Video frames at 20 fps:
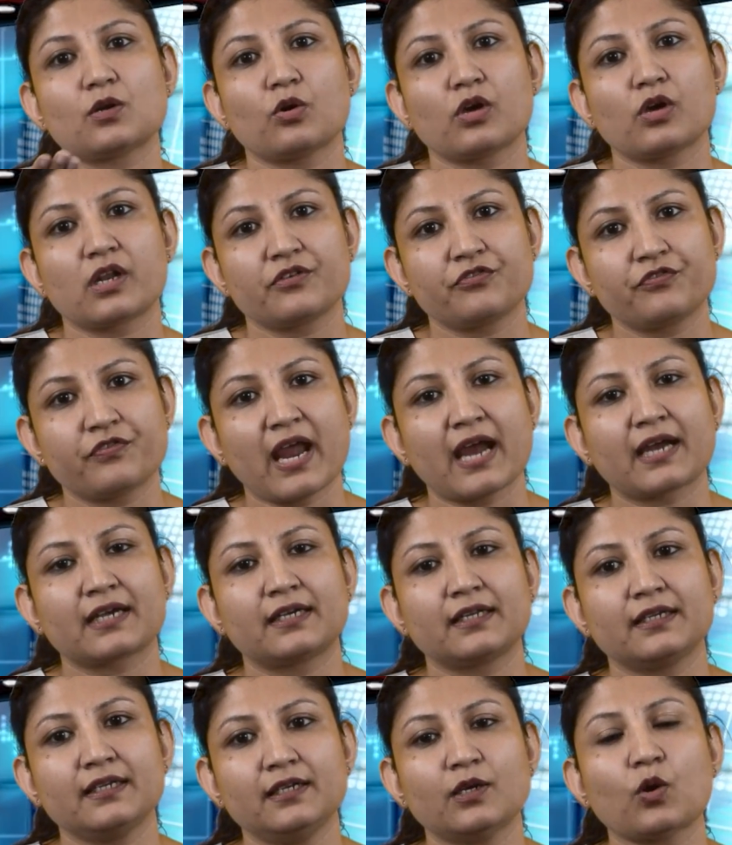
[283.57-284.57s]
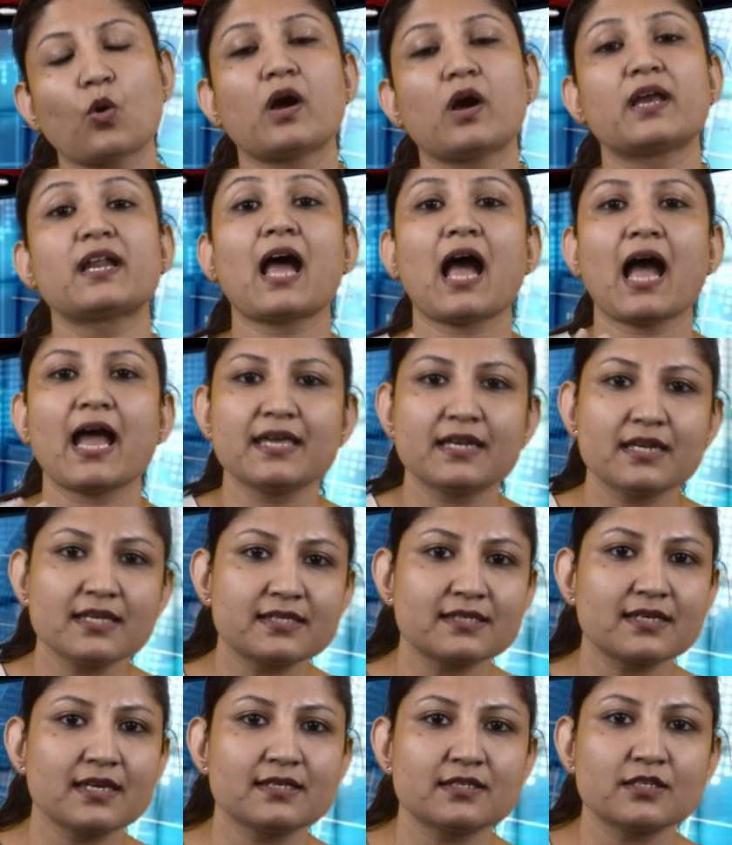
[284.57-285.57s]
or refractory or
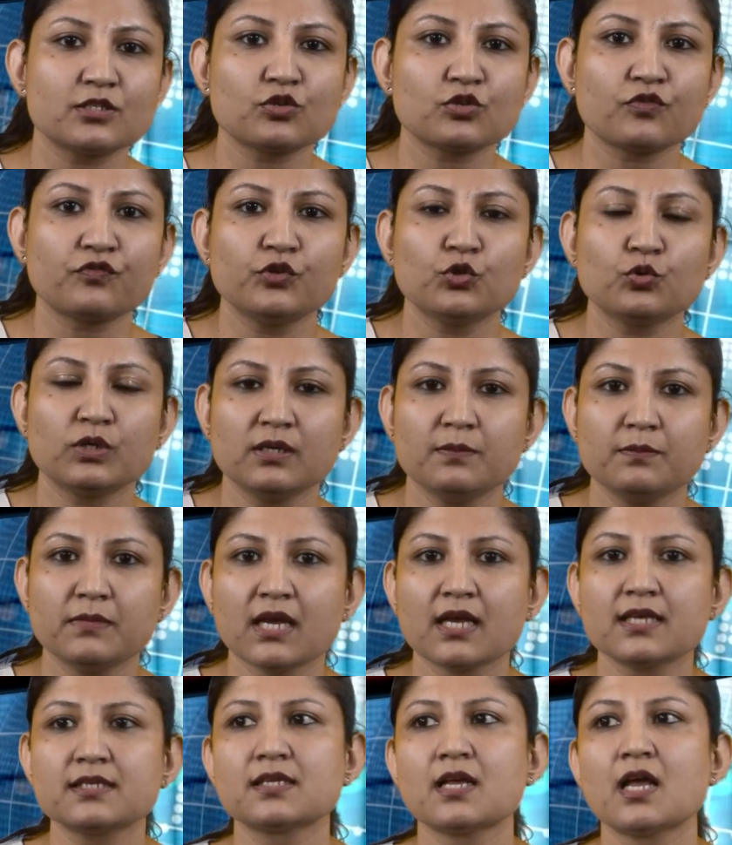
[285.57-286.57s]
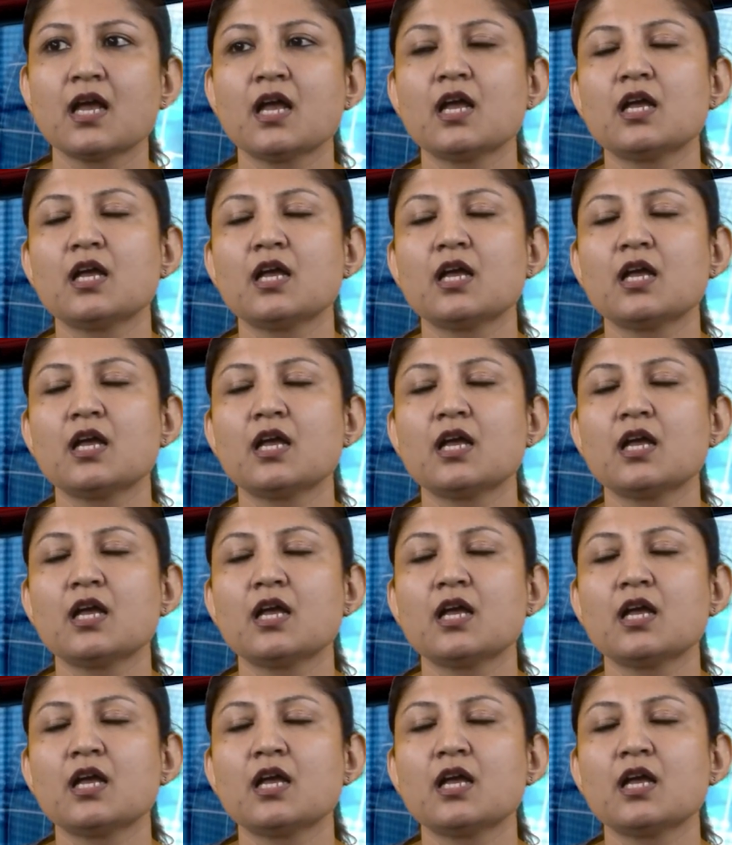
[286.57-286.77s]
high-risk cases of leukemias,